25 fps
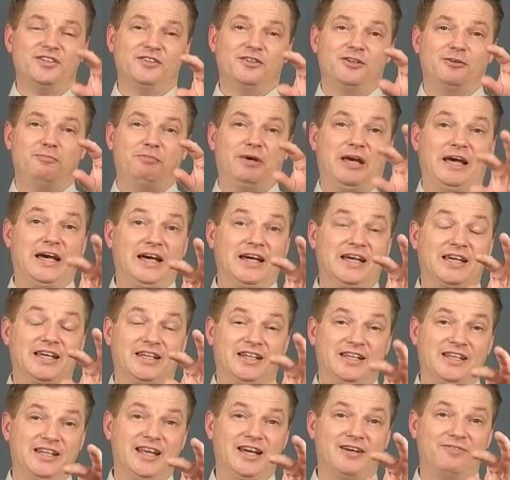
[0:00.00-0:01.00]
on the
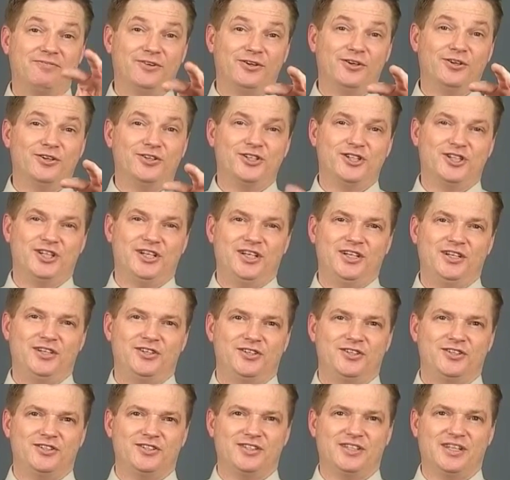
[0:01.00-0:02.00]
packet never
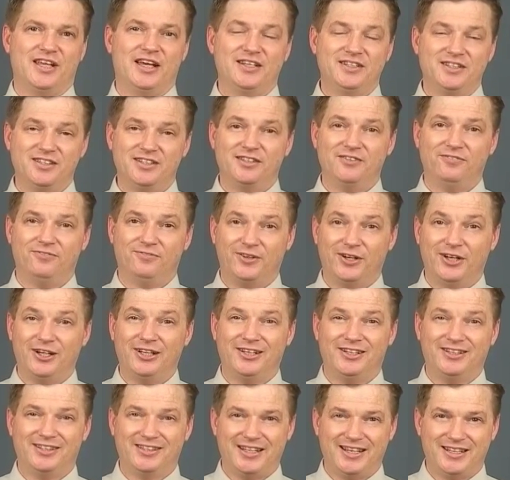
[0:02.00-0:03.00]
changes. That's the
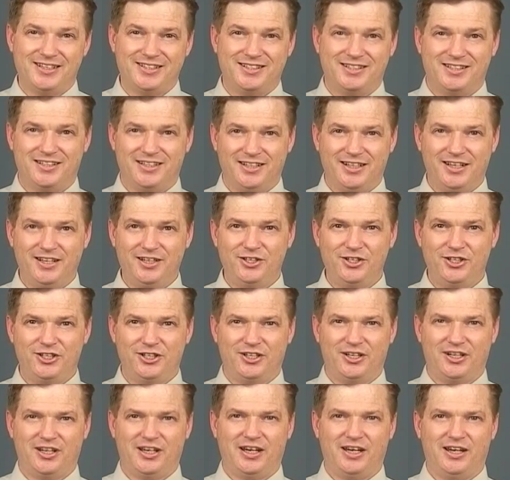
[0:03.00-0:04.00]
final
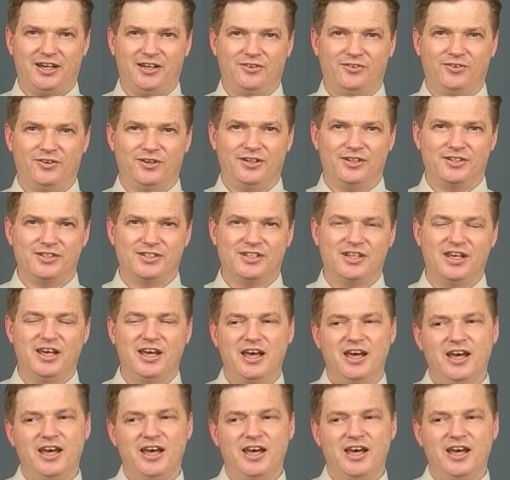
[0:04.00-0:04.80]
destination address.